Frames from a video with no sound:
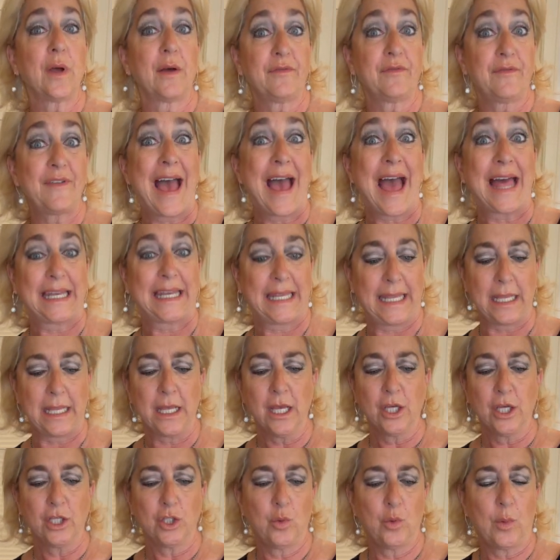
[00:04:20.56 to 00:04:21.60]
fatty.
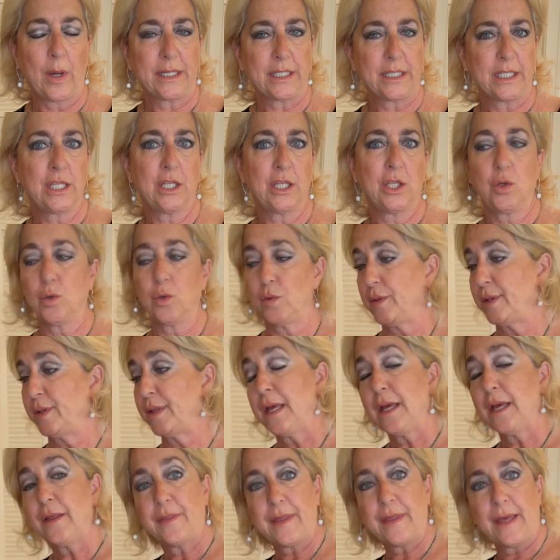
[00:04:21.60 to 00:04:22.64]
You want to use
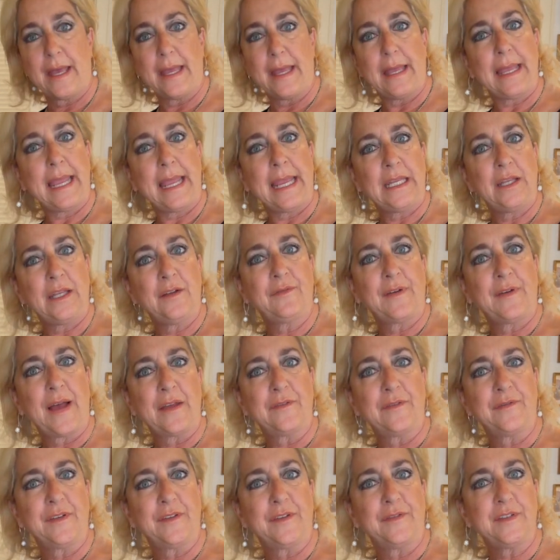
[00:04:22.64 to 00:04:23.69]
the
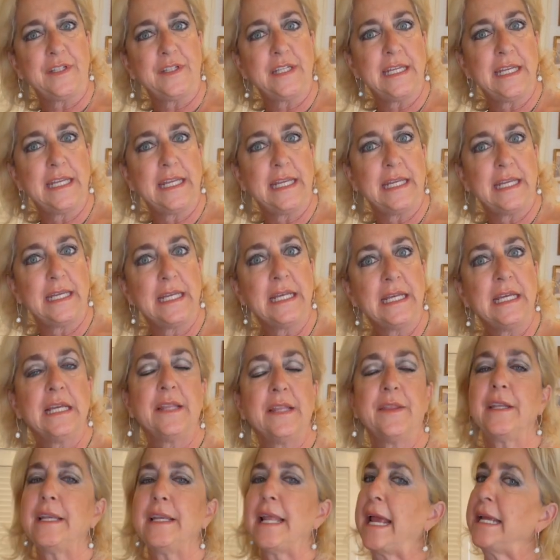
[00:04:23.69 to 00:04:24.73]
85/15.
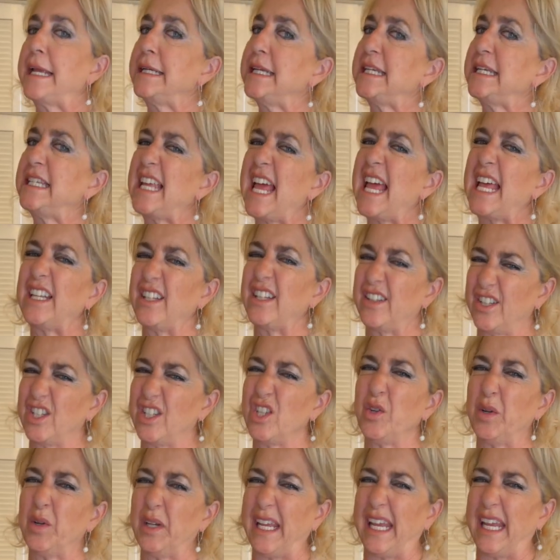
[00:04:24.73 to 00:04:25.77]
The 90/10 is
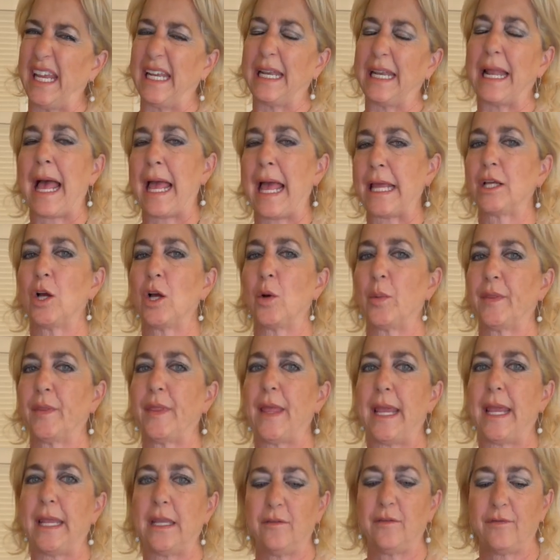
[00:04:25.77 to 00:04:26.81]
too lean. I go with the
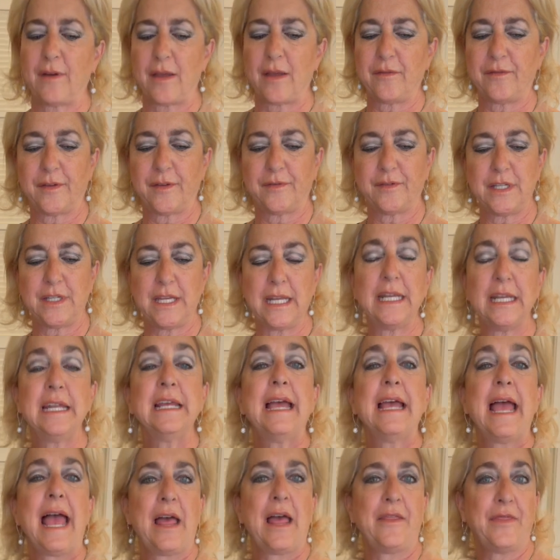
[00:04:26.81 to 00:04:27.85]
85/15.
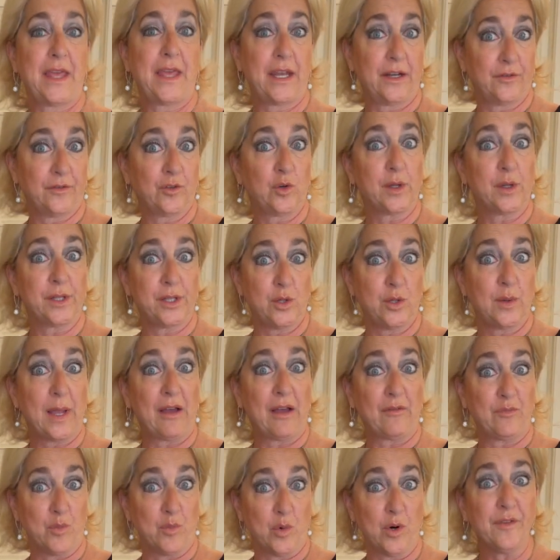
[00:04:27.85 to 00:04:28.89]
And then of course you
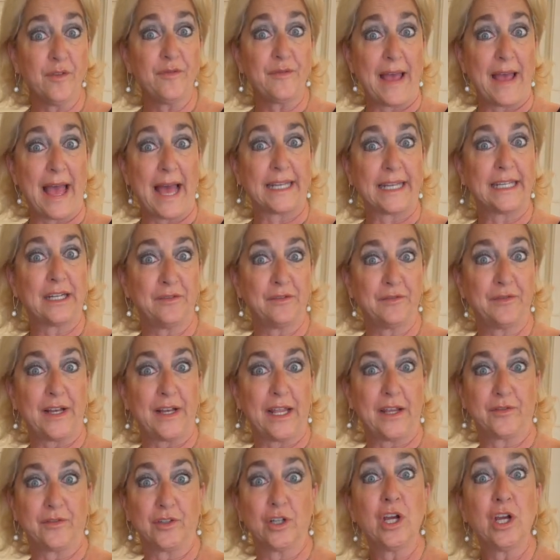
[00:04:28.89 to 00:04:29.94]
have more fat and
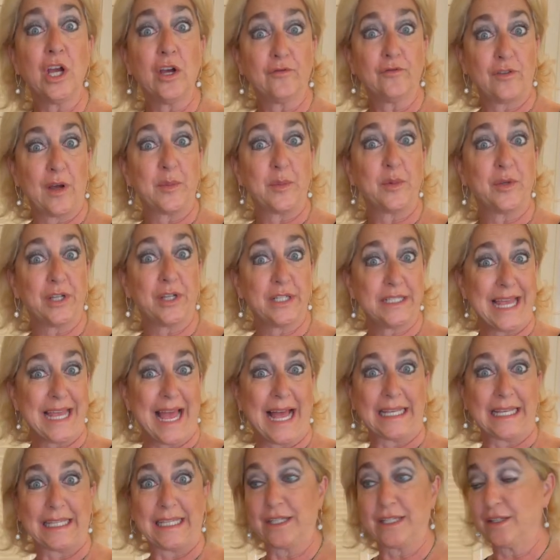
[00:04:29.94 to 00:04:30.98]
flavor from your
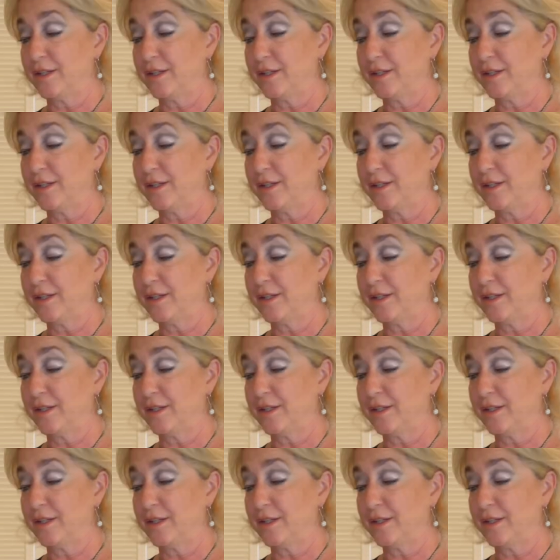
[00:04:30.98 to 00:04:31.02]
Italian